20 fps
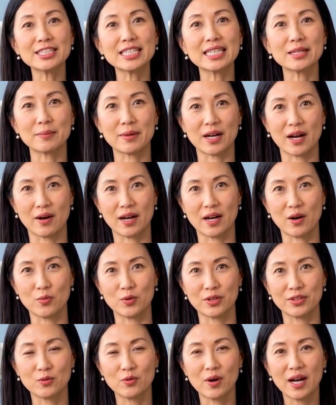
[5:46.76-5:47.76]
skin barrier
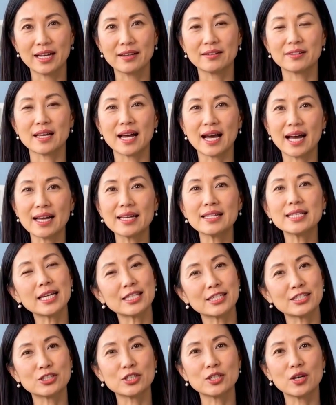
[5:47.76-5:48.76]
with the right fat
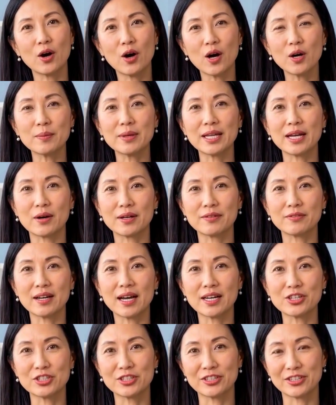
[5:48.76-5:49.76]
tends to calm ear
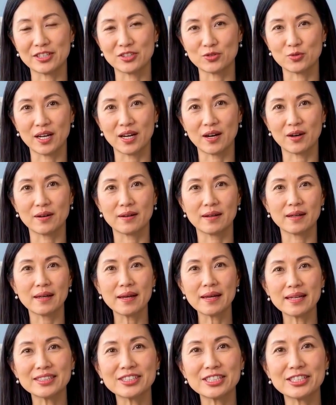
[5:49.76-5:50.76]
infections as well,
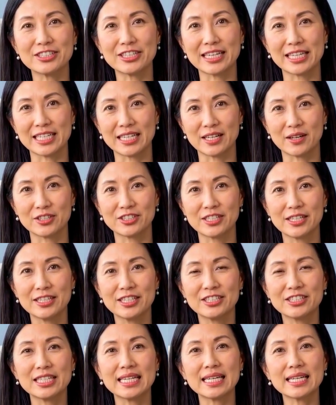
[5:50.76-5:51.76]
since the ears and the
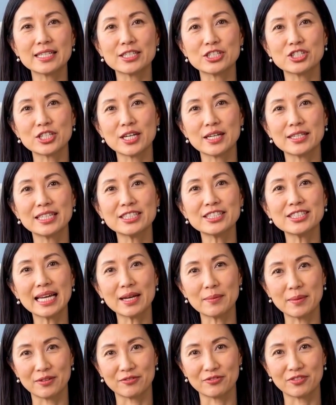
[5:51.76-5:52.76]
skin share the
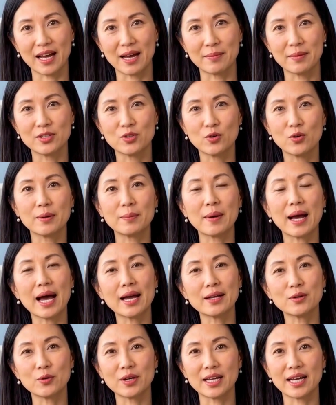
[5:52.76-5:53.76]
same inflammatory
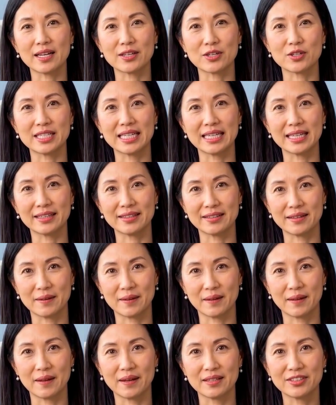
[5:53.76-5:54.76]
pathway underneath.
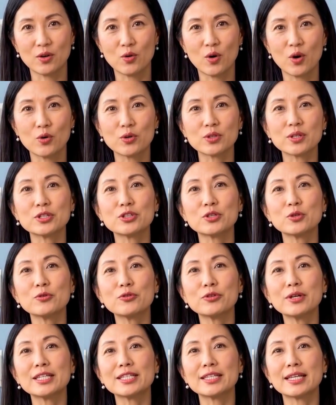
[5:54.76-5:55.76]
So owners who
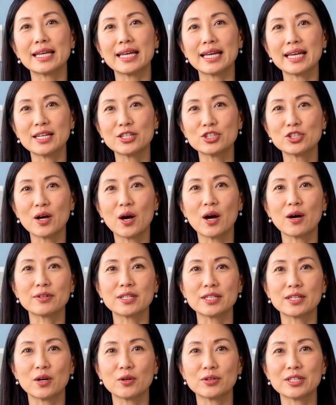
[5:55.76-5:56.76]
fix the itch
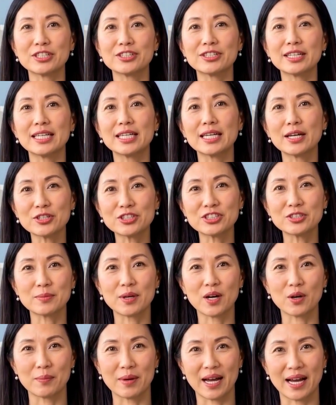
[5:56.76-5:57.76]
often notice the ears
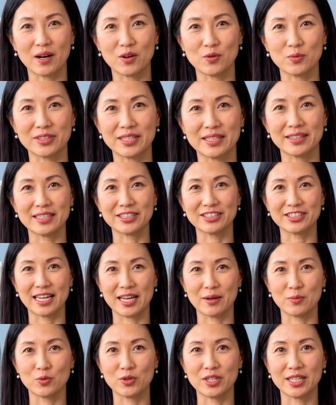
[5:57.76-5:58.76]
smell better within the
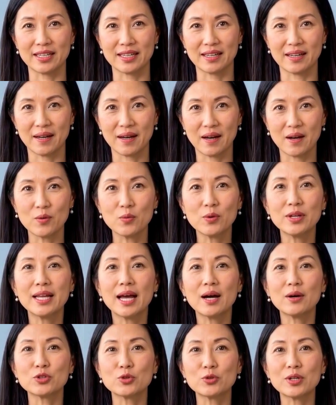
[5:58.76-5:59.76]
same week,
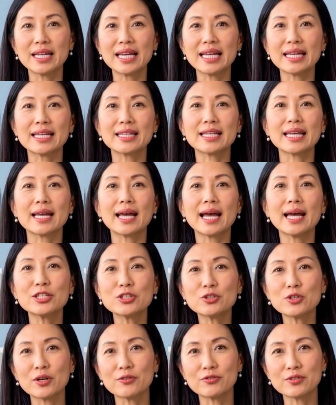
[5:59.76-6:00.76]
without doing anything
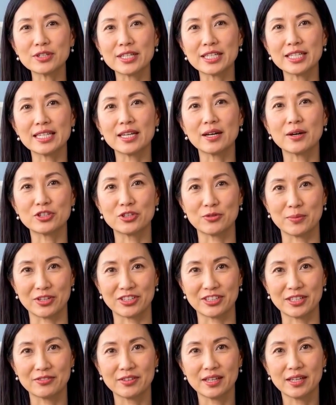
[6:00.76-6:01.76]
extra for the ears
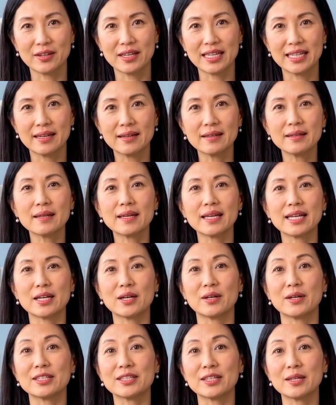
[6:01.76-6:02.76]
specifically.
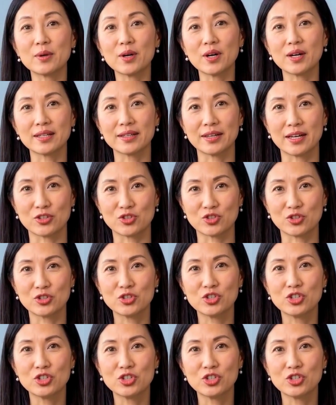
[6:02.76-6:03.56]
Here is the part that should